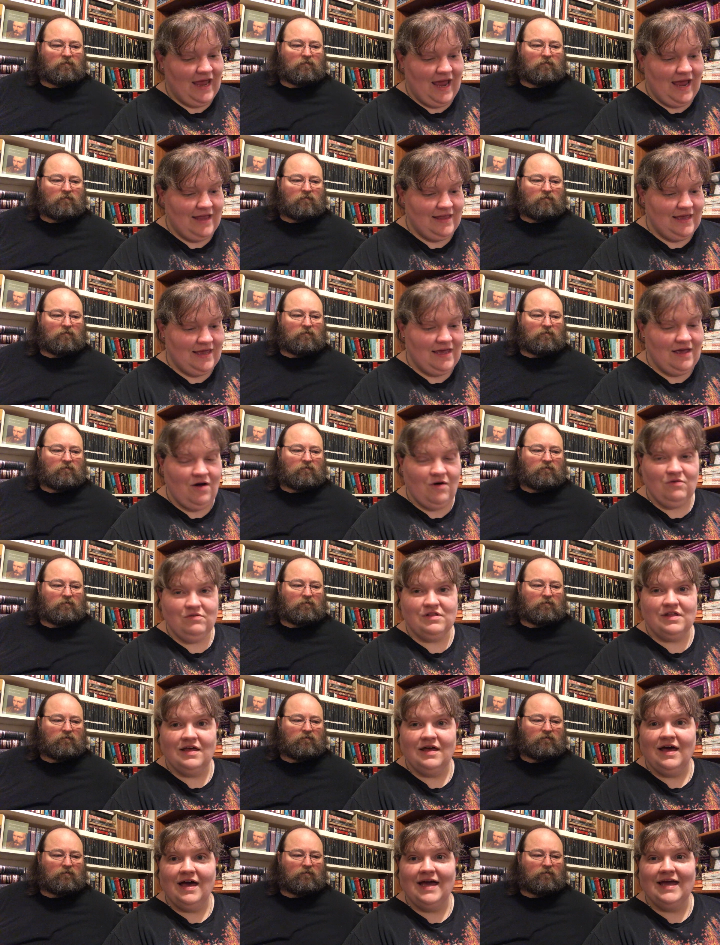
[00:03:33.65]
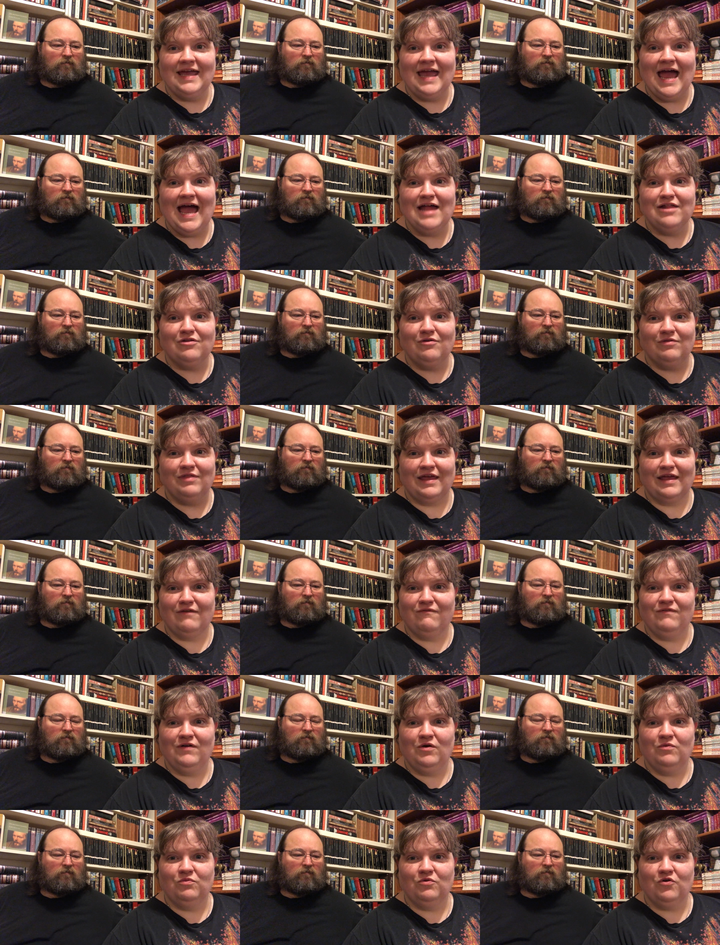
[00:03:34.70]
Speaker 1: and he owns a, a castle that a
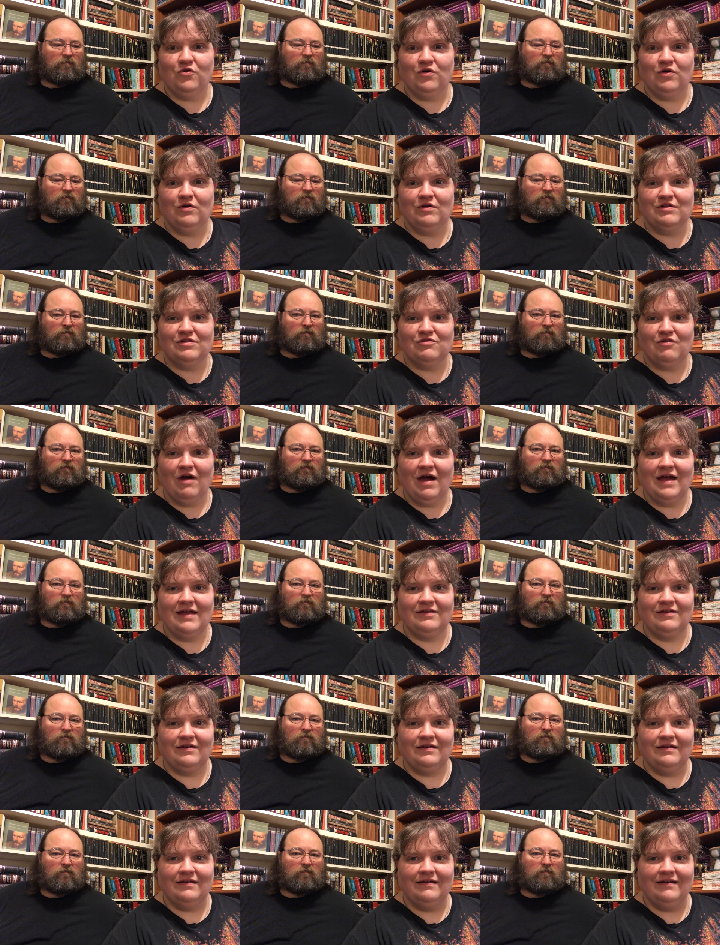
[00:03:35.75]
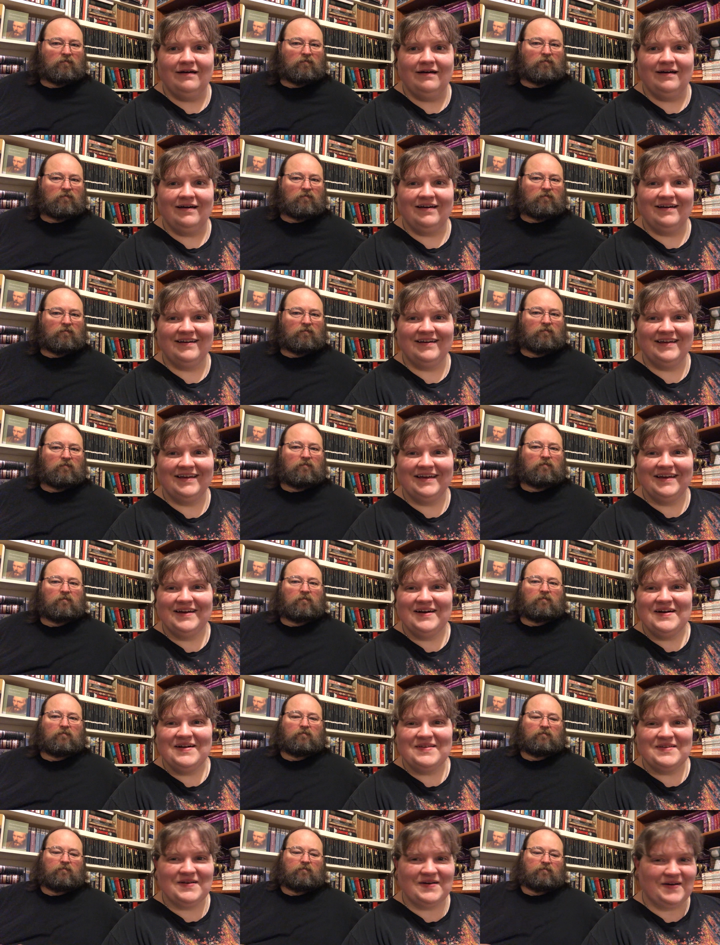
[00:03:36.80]
film crew is trying to uh,
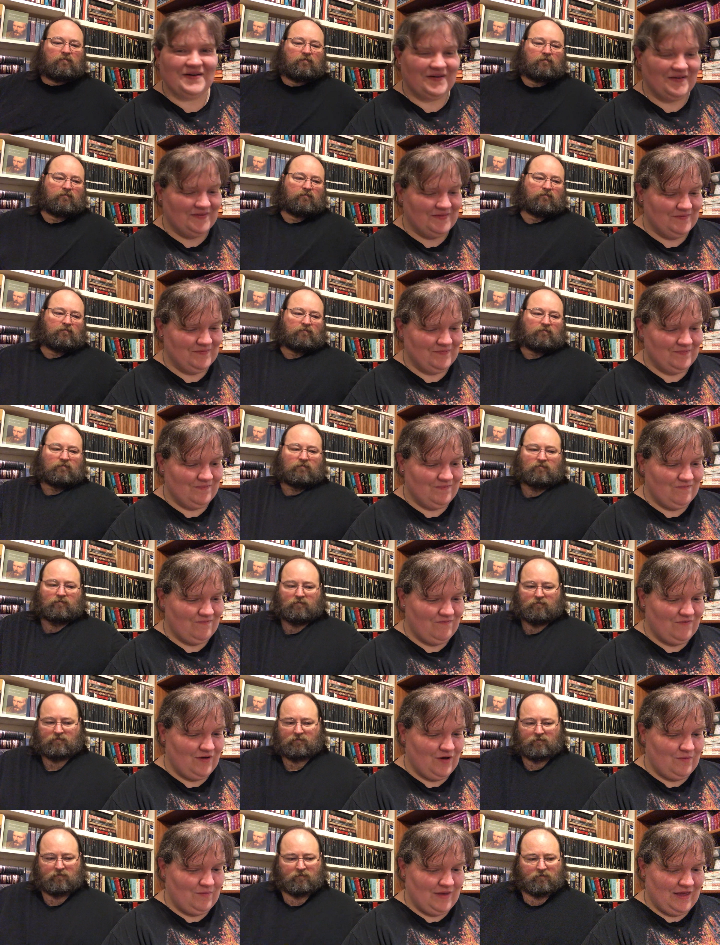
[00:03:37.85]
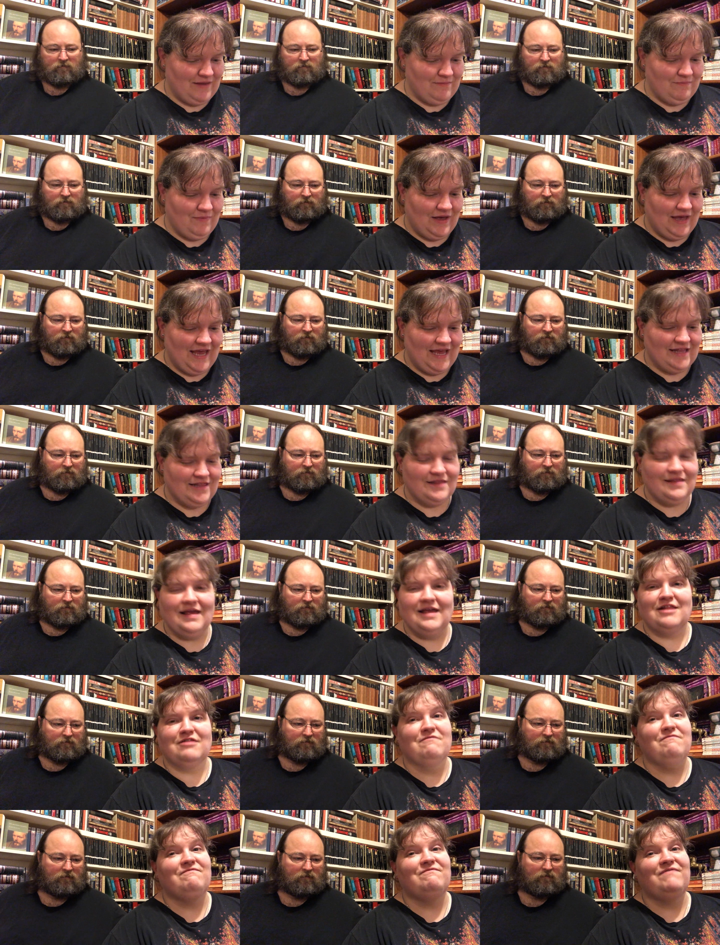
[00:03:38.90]
to film in. But it's
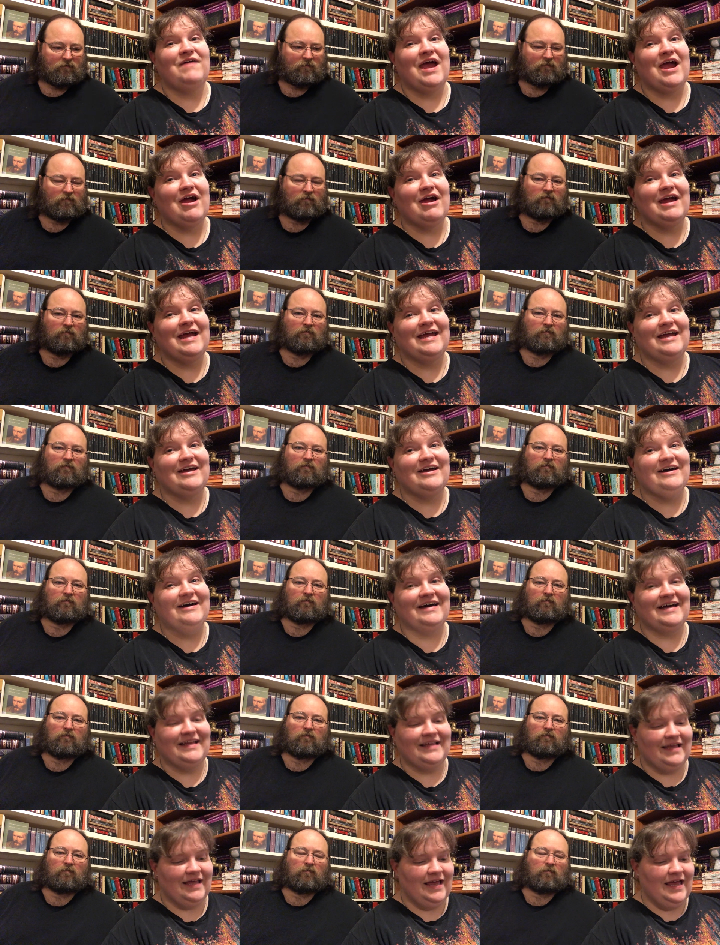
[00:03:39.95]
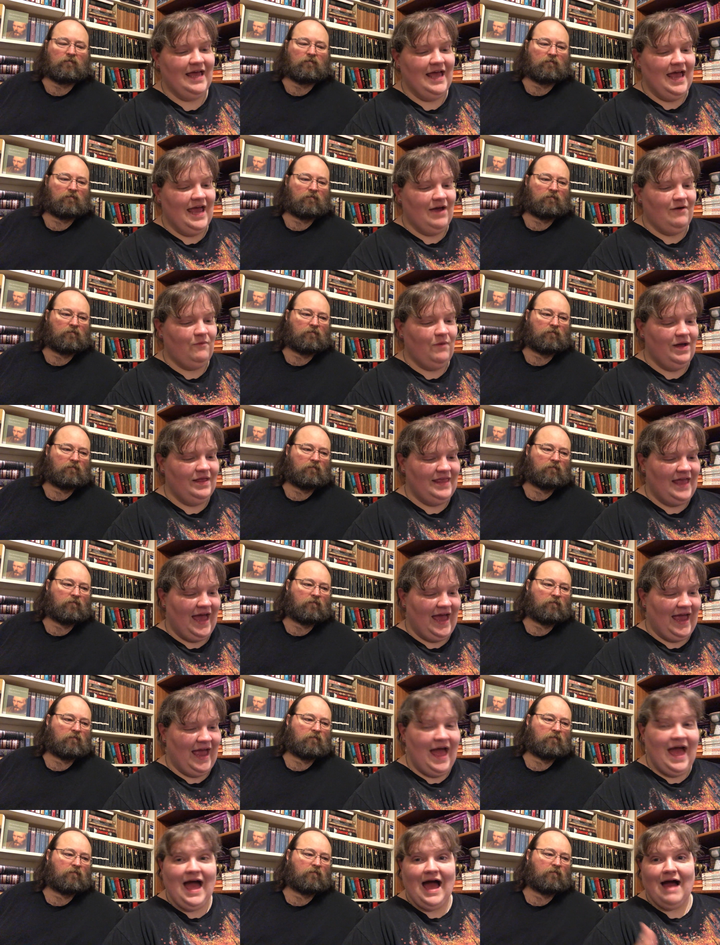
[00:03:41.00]
it's very good. And one
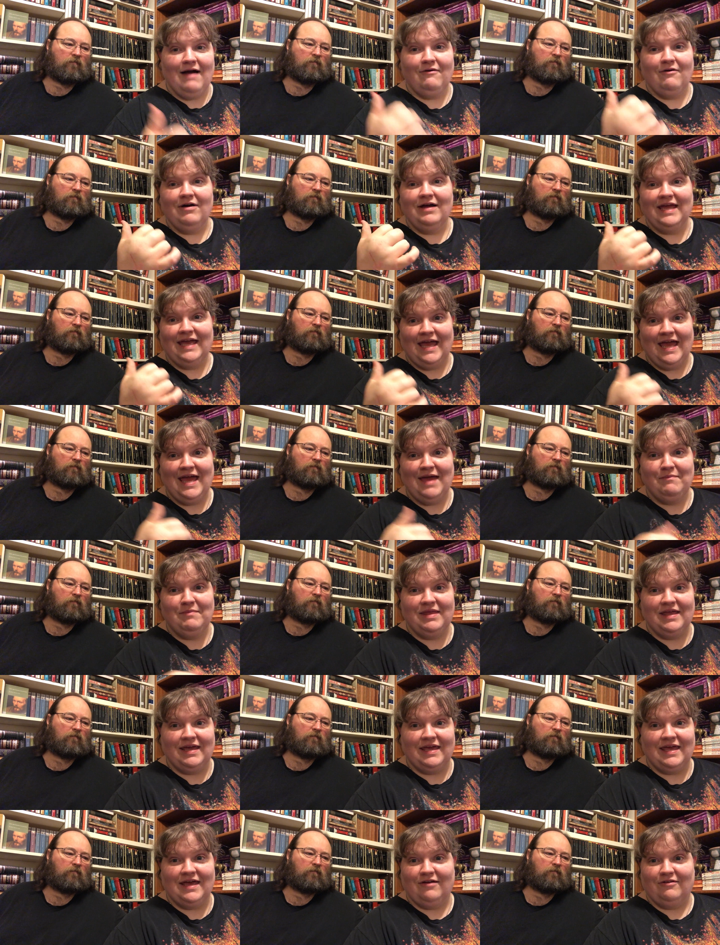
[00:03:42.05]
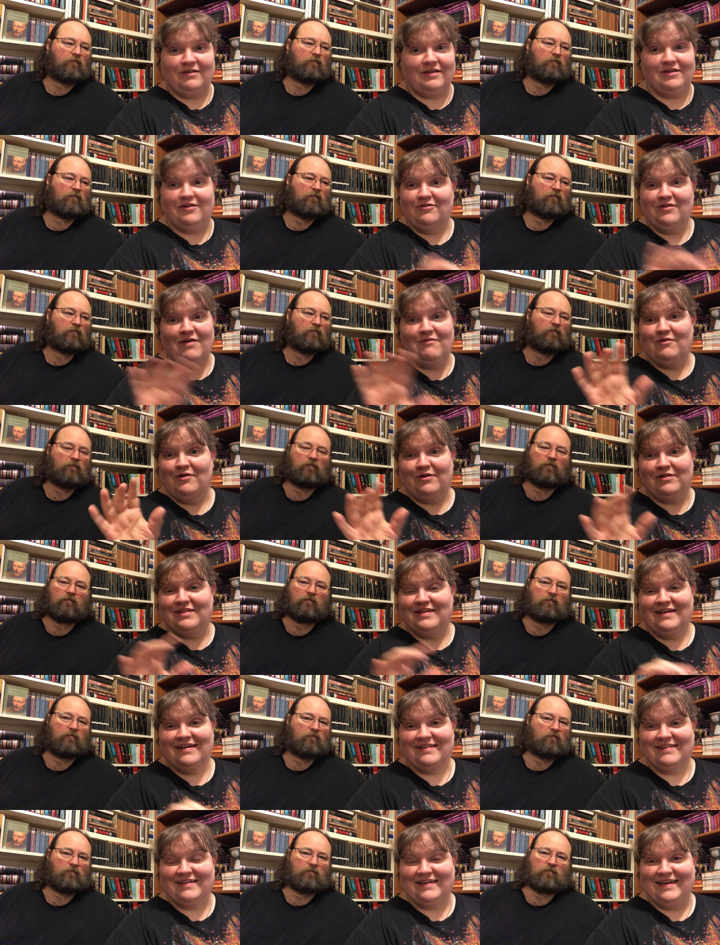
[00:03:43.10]
day I'm gonna get him in a kilt, and you're never gonna
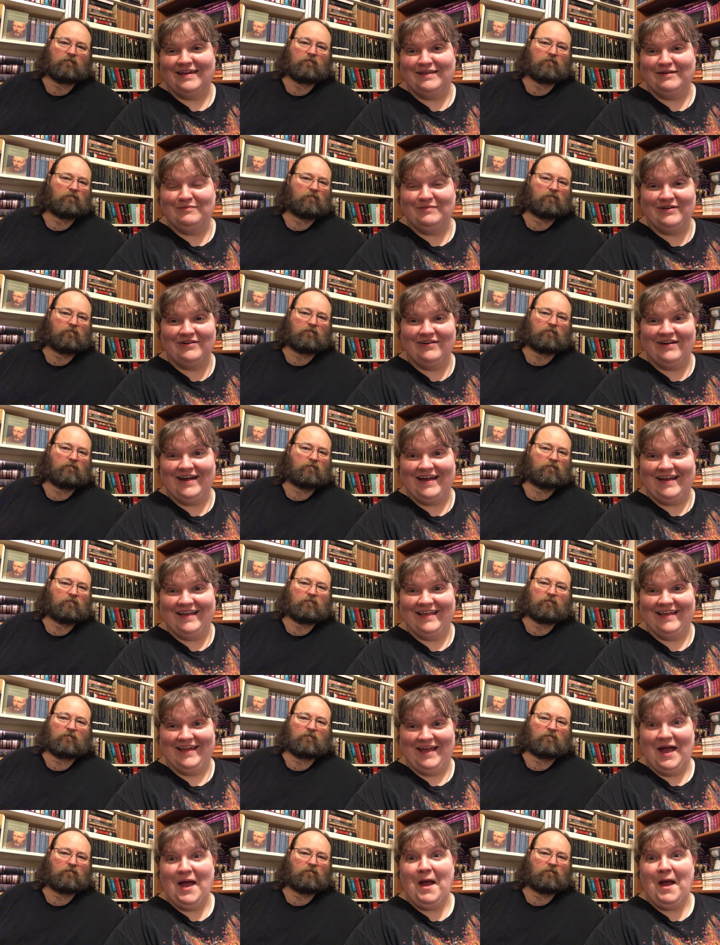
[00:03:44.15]
see us again. That'd be great.